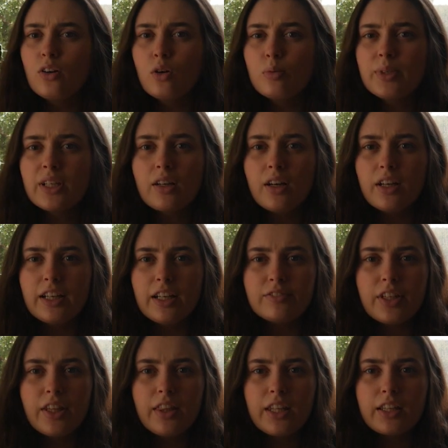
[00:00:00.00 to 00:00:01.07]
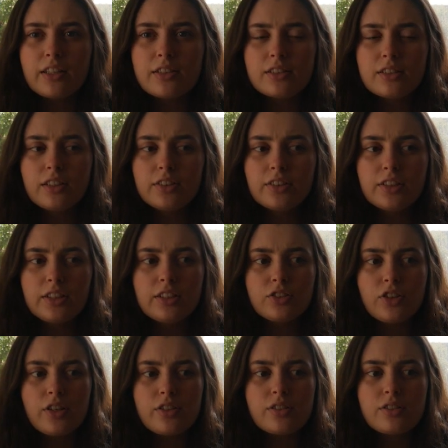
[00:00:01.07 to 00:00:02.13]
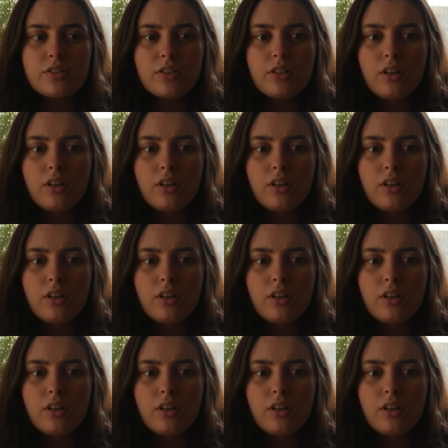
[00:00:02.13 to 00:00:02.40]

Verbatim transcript: oh my god, everything is literally just